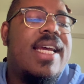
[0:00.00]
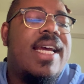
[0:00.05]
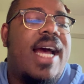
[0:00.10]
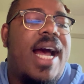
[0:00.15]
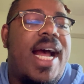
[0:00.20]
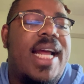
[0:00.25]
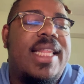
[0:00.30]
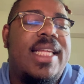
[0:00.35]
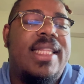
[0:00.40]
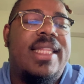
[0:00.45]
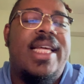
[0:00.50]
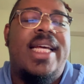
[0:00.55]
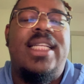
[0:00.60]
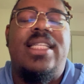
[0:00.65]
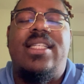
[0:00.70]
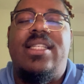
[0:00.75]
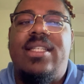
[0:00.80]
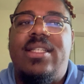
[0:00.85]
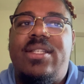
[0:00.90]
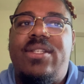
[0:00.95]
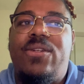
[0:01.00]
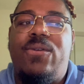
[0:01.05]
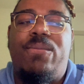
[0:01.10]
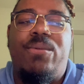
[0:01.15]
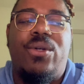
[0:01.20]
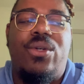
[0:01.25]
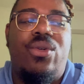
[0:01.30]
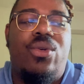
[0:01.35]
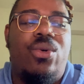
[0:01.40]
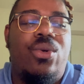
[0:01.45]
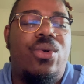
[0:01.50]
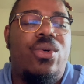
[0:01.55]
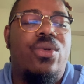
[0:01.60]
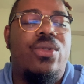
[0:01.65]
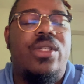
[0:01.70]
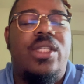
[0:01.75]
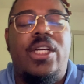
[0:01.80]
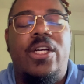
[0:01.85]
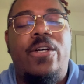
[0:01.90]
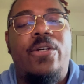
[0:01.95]
I think that's super cool.
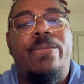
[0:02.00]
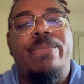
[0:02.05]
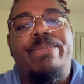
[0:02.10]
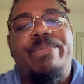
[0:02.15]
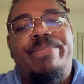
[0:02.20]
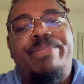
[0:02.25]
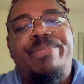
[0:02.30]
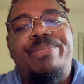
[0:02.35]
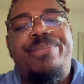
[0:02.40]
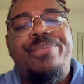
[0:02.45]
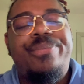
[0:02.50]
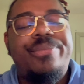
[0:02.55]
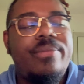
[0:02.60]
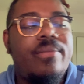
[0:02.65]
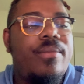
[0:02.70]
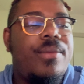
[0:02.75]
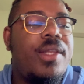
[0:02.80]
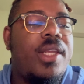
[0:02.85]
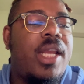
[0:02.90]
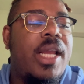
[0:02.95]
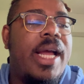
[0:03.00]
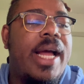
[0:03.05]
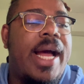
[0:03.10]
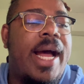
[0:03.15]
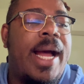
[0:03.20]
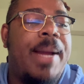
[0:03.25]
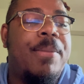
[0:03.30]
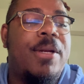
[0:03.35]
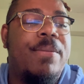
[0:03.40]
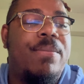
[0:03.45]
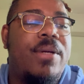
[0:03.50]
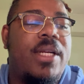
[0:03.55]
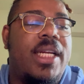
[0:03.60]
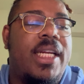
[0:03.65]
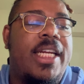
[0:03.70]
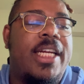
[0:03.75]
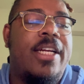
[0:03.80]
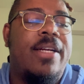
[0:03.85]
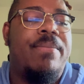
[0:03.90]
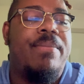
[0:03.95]
So I'm gonna put it
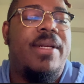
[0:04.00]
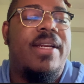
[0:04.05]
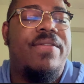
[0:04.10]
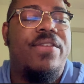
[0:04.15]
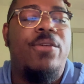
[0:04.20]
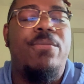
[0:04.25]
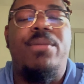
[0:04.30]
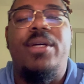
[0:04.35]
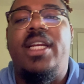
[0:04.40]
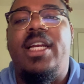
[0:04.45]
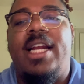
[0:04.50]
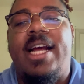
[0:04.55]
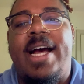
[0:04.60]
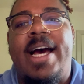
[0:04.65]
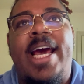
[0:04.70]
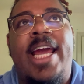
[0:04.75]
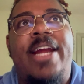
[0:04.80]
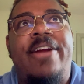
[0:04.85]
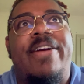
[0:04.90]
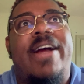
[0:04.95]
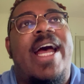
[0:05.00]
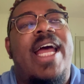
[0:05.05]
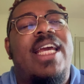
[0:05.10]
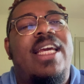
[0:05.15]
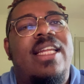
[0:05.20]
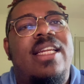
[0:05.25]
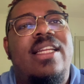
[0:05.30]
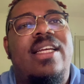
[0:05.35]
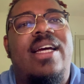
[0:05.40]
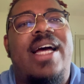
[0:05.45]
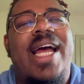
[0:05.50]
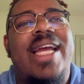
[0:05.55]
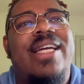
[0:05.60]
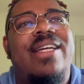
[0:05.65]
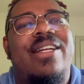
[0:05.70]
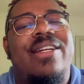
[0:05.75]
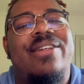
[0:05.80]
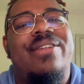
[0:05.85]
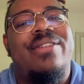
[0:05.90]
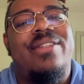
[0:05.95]
here. But if you put it higher, I could
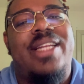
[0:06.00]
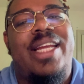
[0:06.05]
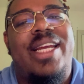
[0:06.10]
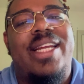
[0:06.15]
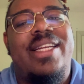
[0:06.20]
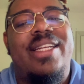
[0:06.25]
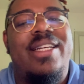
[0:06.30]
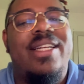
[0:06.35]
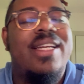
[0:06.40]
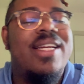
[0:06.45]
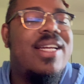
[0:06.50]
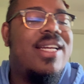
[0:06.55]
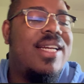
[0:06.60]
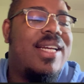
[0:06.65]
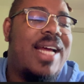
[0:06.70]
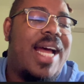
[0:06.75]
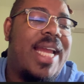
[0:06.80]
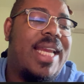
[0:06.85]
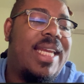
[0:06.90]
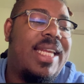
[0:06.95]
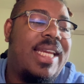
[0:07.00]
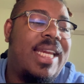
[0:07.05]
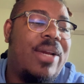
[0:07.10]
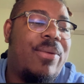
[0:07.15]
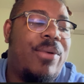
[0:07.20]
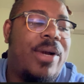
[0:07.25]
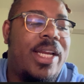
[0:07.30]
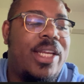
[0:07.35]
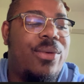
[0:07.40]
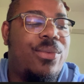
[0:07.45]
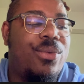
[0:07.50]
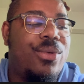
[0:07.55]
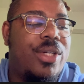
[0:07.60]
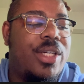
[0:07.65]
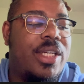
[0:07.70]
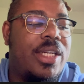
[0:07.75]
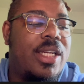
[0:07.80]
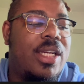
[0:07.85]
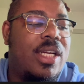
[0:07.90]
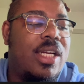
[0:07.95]
understand it. I could get why you
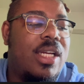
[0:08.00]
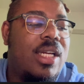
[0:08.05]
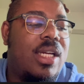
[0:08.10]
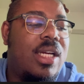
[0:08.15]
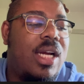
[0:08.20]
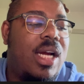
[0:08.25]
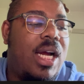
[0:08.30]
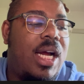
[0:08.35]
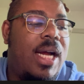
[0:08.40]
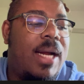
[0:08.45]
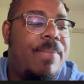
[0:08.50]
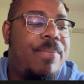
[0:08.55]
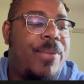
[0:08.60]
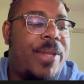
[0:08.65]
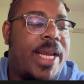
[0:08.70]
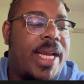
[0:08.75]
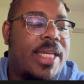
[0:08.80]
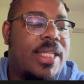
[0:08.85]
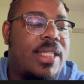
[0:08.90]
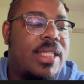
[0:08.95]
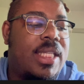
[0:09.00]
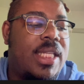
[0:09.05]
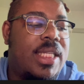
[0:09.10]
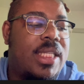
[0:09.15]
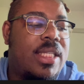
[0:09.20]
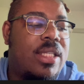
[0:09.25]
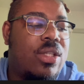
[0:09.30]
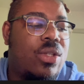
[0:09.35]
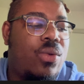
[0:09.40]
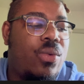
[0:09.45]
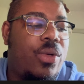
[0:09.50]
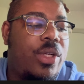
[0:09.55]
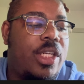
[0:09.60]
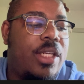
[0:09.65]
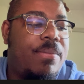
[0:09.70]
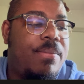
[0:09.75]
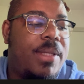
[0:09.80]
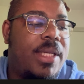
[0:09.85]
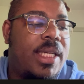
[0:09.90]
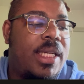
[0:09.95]
would. Up next, this is going
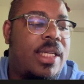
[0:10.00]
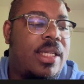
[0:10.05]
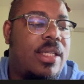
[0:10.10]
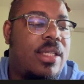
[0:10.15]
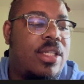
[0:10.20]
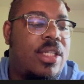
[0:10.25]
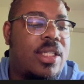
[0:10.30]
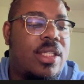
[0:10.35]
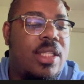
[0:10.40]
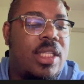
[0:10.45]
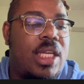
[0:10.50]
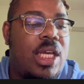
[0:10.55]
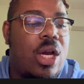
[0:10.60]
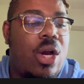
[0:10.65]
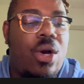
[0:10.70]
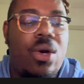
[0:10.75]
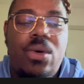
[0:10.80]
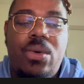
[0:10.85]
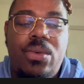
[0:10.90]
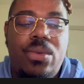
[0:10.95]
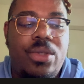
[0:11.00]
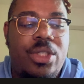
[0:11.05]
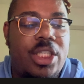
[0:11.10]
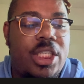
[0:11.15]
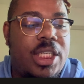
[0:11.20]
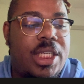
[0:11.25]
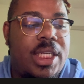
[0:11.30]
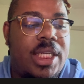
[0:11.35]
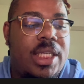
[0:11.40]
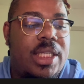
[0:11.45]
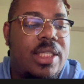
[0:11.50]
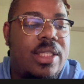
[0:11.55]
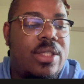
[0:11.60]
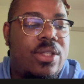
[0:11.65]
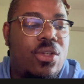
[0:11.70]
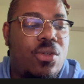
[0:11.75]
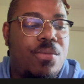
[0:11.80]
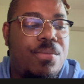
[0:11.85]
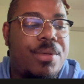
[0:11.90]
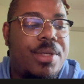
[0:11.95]
to be just the OG
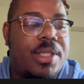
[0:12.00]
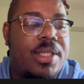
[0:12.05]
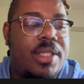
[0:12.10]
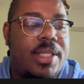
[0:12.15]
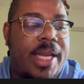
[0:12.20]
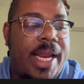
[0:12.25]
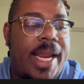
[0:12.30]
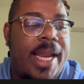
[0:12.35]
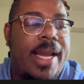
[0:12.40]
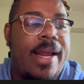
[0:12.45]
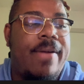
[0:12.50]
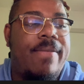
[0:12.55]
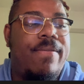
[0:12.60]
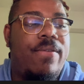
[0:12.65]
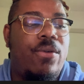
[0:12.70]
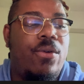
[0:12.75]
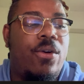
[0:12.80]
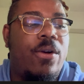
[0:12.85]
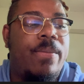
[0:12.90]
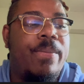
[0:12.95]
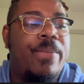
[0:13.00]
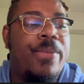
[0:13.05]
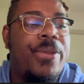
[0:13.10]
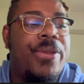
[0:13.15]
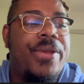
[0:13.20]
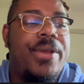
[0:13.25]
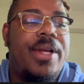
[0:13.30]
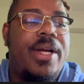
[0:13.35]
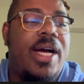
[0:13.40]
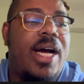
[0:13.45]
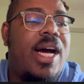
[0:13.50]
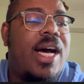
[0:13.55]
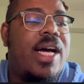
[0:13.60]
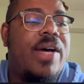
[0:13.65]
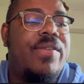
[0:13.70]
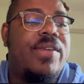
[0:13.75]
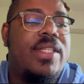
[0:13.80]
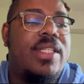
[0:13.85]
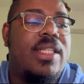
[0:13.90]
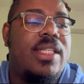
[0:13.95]
Super Saiyan form.
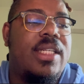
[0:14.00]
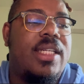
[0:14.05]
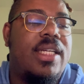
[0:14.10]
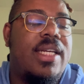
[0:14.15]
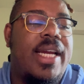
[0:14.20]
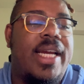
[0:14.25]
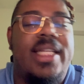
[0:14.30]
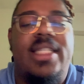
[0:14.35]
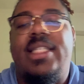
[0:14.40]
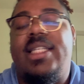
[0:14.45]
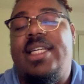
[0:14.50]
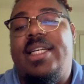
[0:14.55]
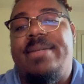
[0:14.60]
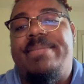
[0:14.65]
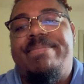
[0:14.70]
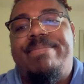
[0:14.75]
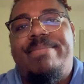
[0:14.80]
Obviously S tier.